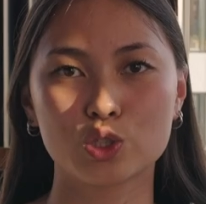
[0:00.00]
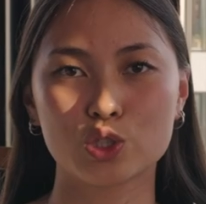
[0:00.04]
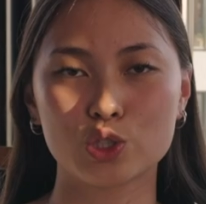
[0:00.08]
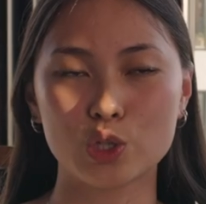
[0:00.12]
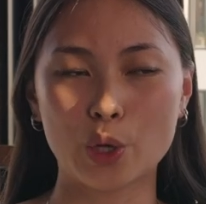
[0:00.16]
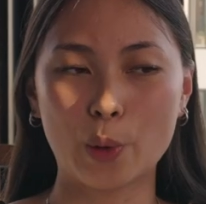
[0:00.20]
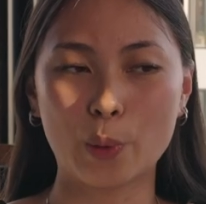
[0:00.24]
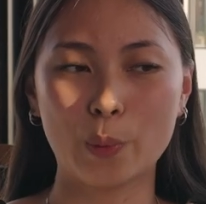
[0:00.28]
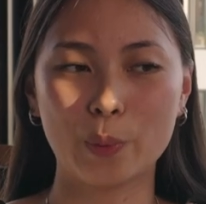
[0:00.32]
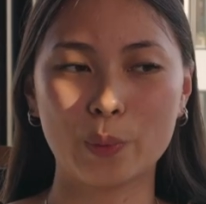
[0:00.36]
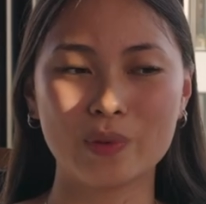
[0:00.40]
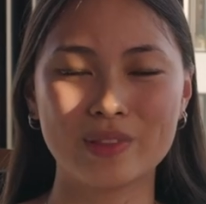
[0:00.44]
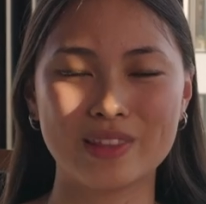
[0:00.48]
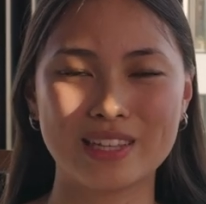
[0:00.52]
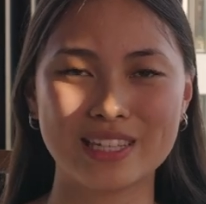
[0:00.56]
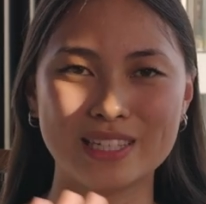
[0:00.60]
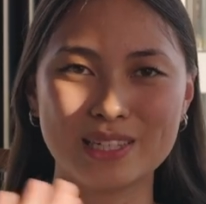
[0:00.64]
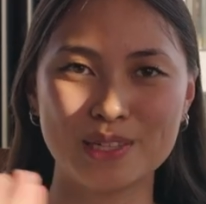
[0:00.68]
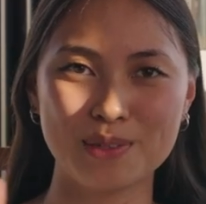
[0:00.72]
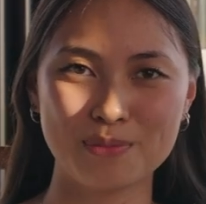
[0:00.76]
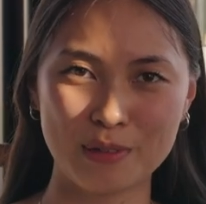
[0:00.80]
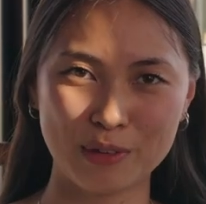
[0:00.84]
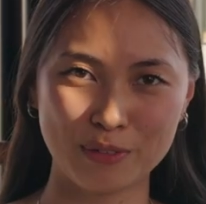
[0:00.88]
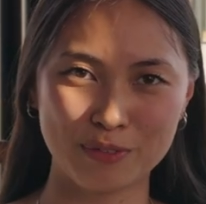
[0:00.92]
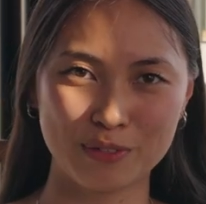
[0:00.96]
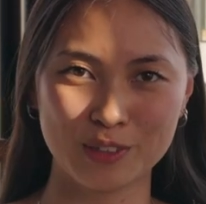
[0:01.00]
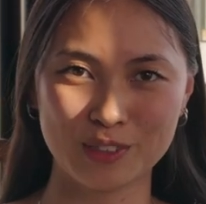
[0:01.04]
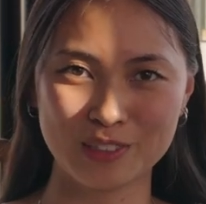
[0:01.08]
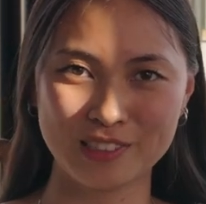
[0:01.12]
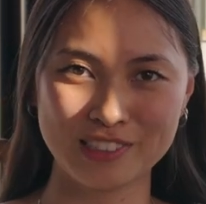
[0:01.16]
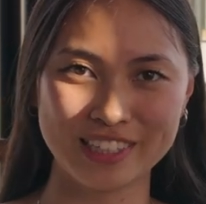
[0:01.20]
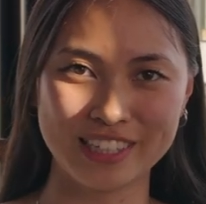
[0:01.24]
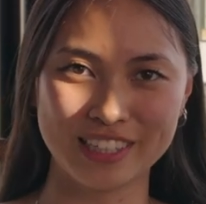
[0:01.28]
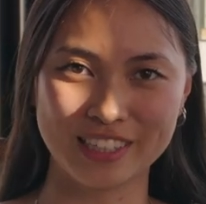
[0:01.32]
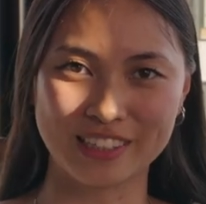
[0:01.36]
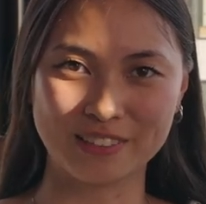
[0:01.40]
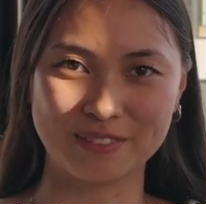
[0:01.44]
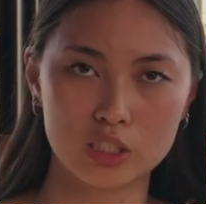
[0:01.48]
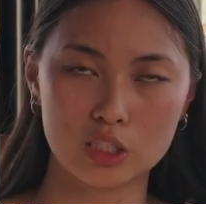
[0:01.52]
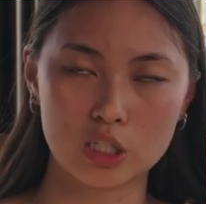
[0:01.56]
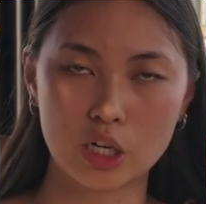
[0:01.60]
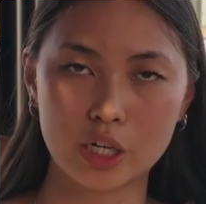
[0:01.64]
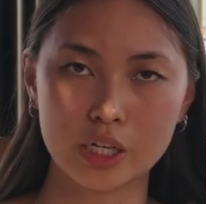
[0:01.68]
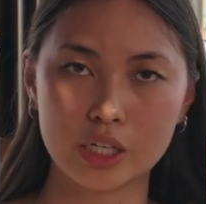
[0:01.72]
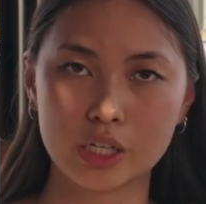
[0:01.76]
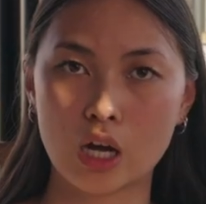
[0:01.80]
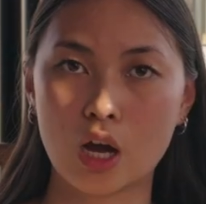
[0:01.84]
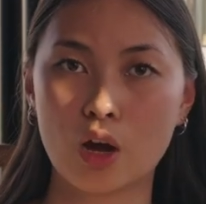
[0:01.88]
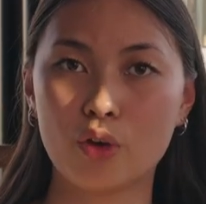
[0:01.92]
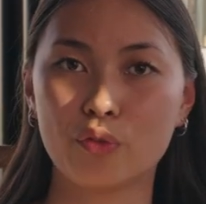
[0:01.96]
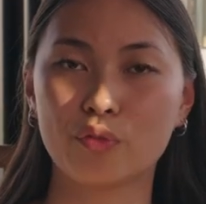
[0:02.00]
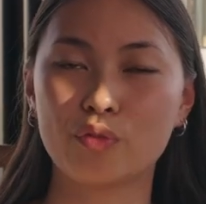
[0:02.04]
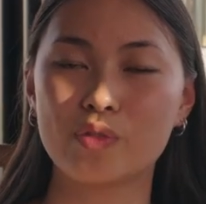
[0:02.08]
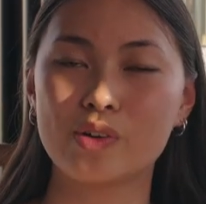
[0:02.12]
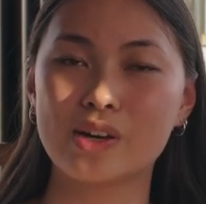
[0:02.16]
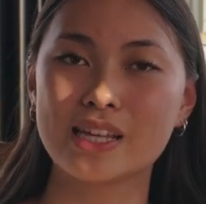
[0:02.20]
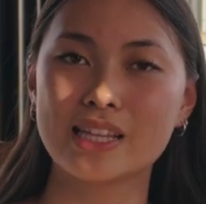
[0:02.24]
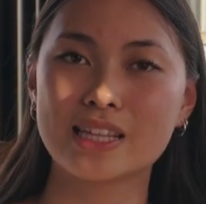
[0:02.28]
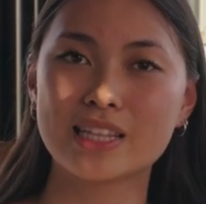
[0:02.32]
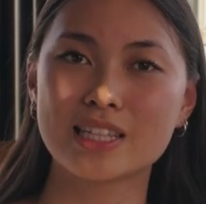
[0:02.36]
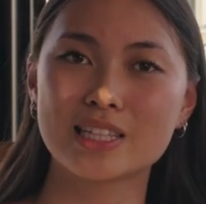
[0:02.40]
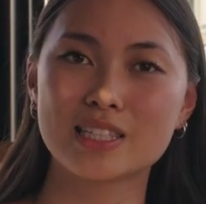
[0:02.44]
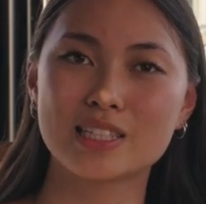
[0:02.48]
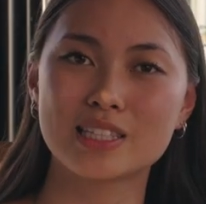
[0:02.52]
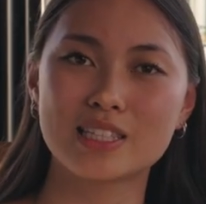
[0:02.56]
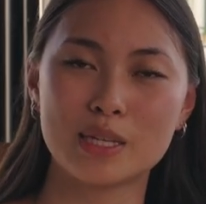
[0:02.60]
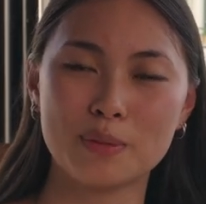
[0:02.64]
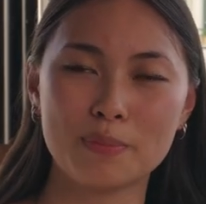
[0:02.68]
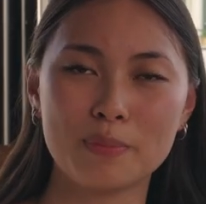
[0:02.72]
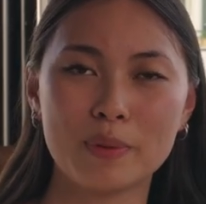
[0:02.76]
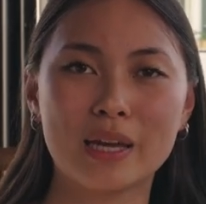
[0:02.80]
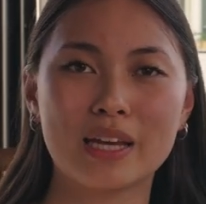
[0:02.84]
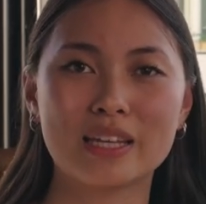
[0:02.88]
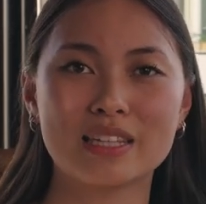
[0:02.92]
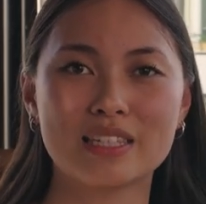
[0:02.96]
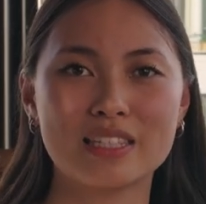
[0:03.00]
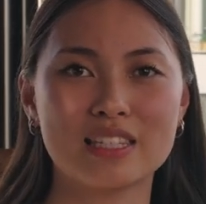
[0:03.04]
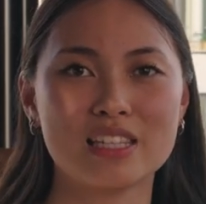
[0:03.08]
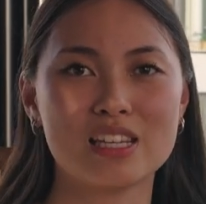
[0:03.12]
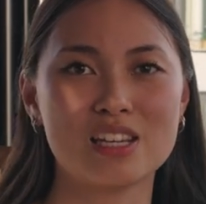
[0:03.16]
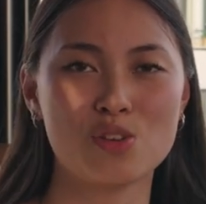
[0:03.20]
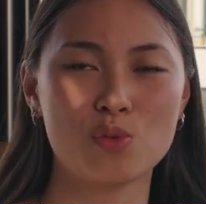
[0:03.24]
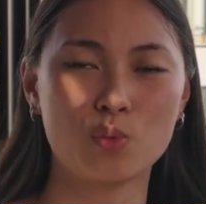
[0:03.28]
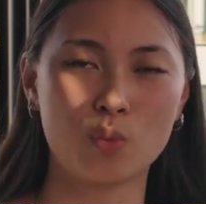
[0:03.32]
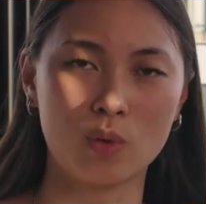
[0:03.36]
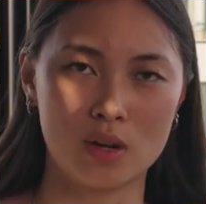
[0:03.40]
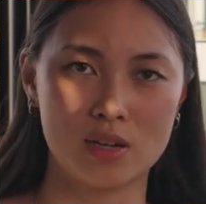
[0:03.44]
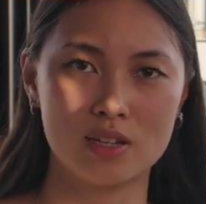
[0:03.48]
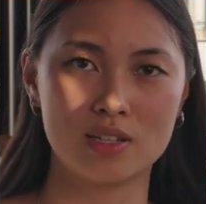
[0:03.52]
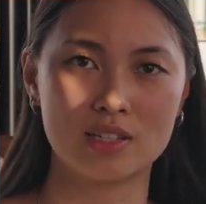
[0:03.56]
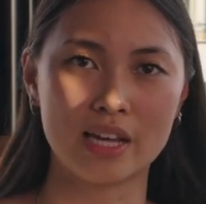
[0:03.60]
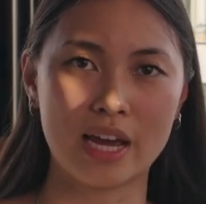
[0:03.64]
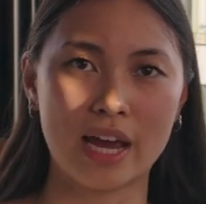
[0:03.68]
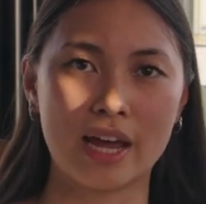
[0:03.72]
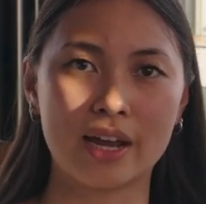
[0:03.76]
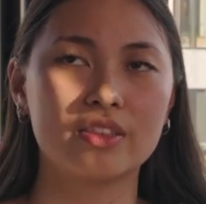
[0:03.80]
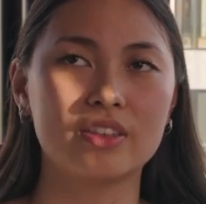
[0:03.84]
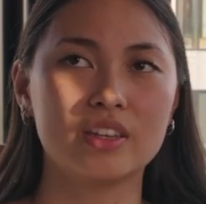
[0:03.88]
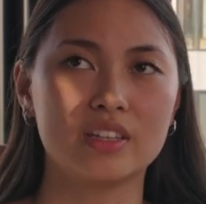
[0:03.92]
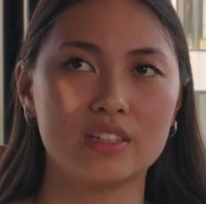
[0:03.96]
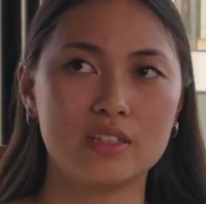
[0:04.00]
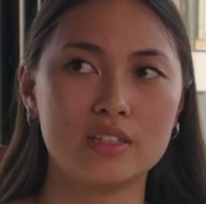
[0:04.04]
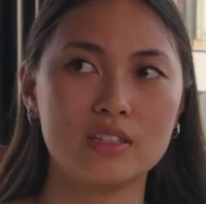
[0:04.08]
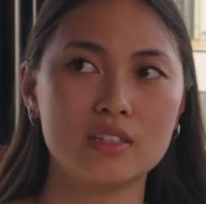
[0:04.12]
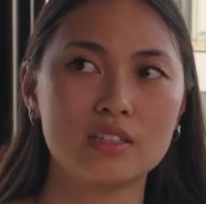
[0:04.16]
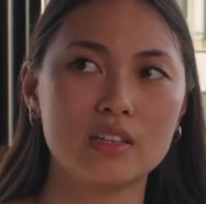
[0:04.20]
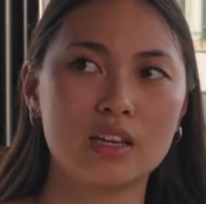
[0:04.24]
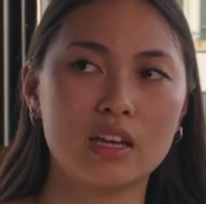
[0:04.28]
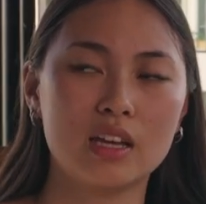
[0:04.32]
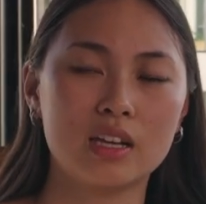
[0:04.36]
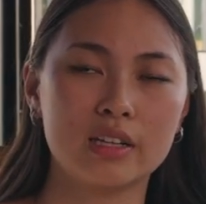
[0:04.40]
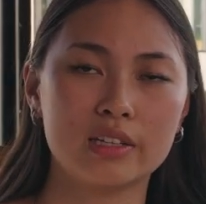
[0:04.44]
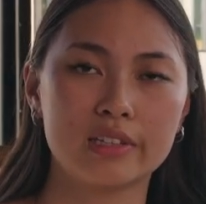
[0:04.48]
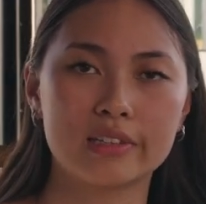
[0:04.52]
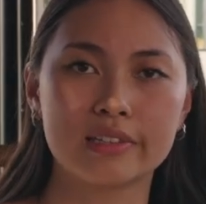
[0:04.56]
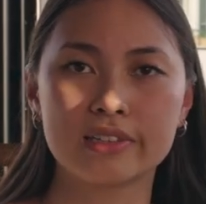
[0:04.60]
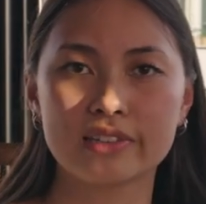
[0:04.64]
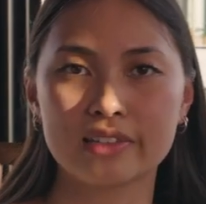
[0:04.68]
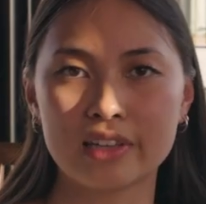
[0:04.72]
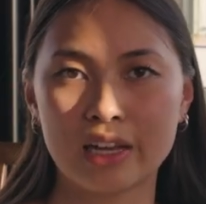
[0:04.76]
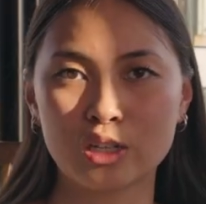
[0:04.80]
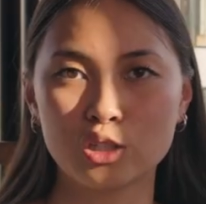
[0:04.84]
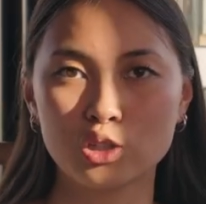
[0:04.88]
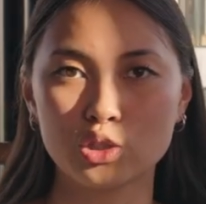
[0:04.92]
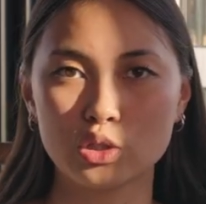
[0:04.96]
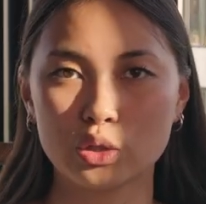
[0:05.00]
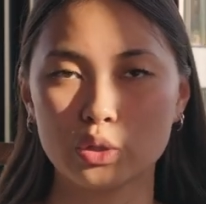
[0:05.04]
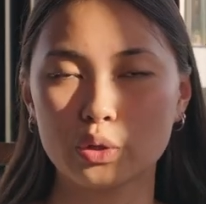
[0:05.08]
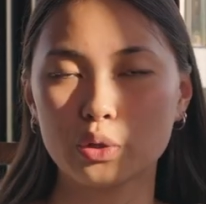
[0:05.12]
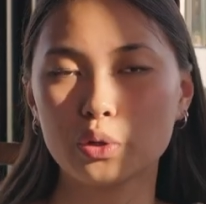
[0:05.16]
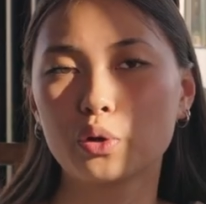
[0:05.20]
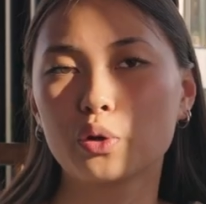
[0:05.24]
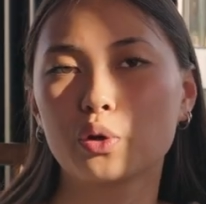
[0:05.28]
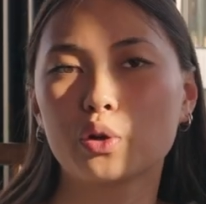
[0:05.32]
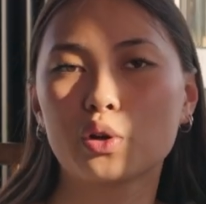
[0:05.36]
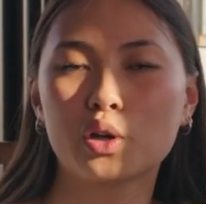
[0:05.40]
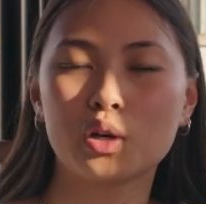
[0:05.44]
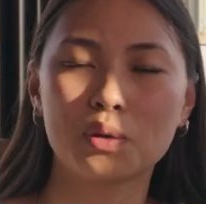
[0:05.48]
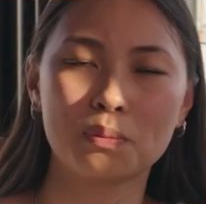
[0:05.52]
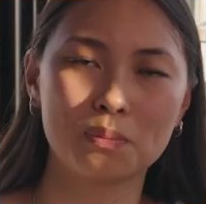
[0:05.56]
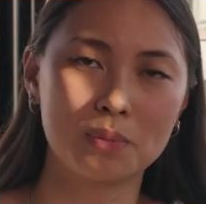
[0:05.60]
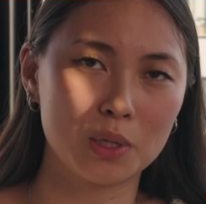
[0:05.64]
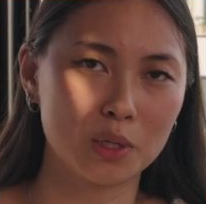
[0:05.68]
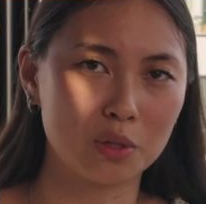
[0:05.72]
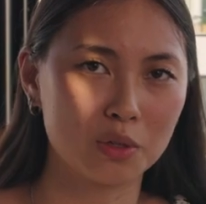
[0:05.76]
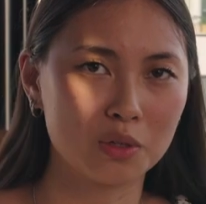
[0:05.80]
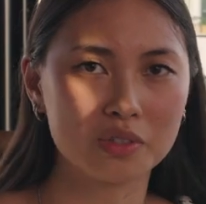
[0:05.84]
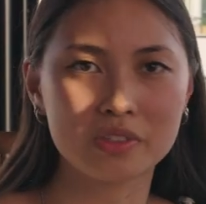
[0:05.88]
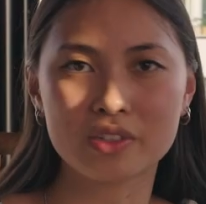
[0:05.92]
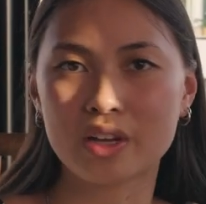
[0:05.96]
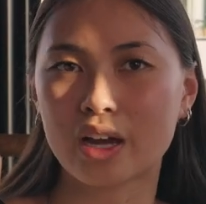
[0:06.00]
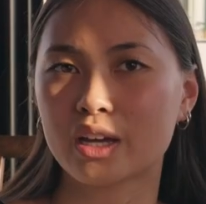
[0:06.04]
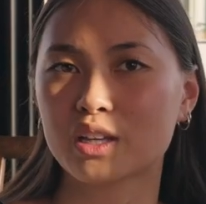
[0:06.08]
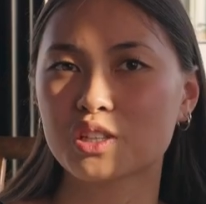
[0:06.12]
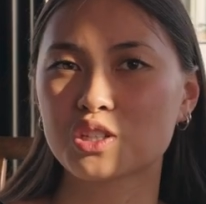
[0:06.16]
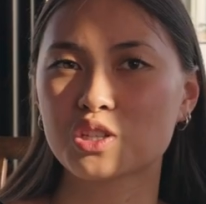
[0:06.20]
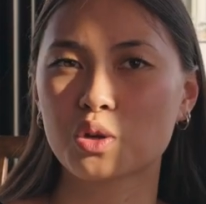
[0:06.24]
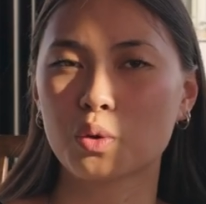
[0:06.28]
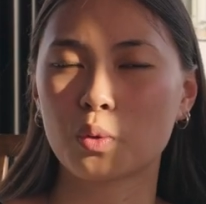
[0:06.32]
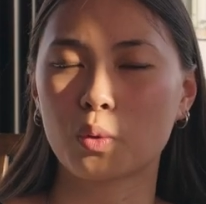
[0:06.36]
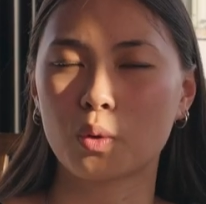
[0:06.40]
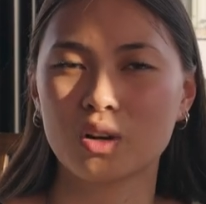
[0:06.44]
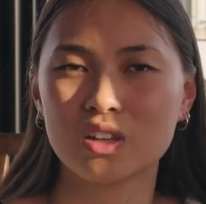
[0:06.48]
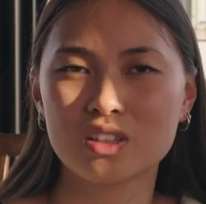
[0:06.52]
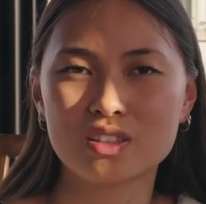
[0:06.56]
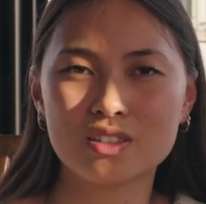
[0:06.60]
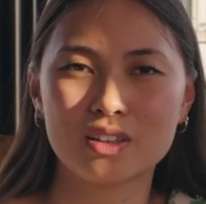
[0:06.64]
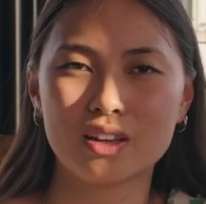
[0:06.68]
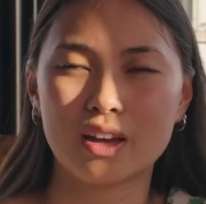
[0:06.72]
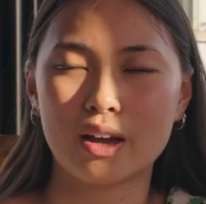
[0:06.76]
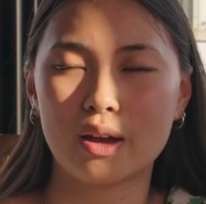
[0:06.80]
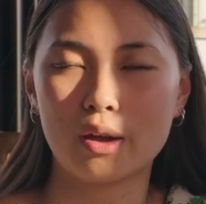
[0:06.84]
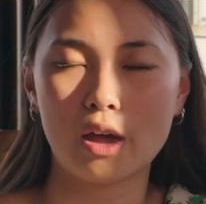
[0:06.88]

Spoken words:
So this is my first year, starting off with CPSC 110. This is an essential computer science course.